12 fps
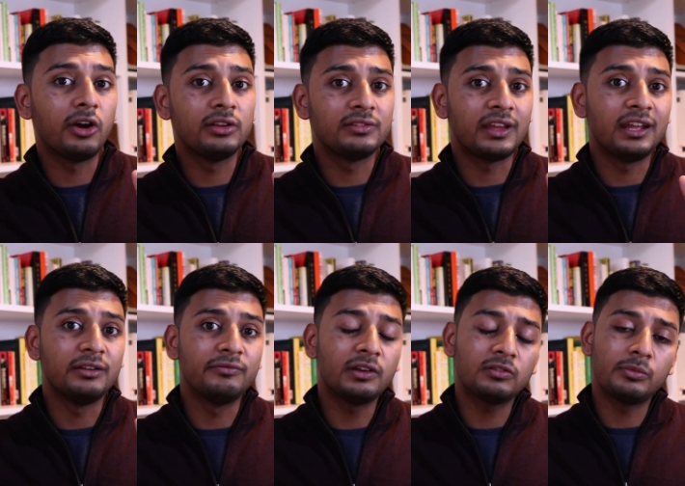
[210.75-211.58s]
earns at an
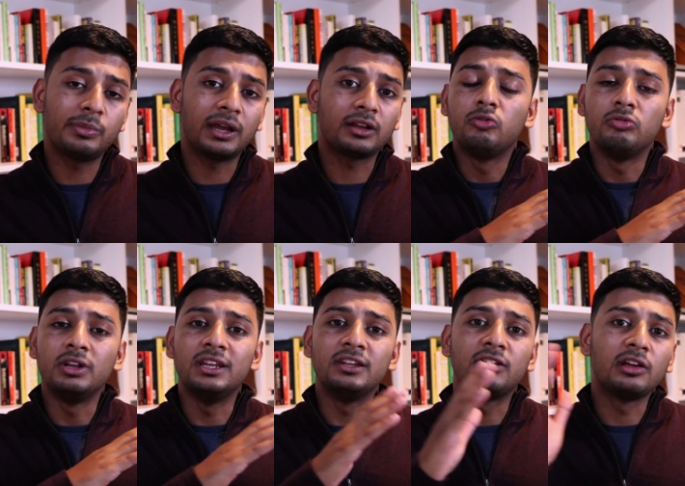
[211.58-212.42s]
investment bank
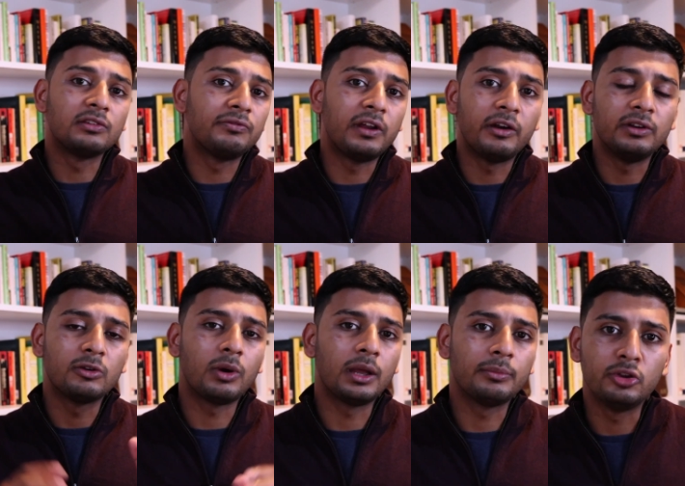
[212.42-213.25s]
really does vary
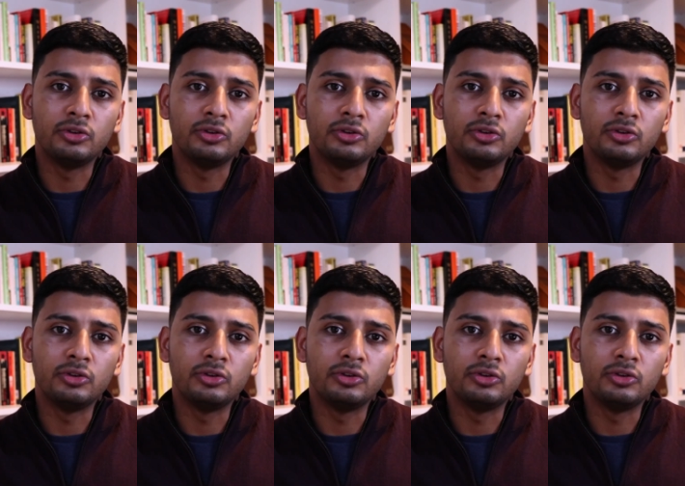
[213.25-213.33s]
quite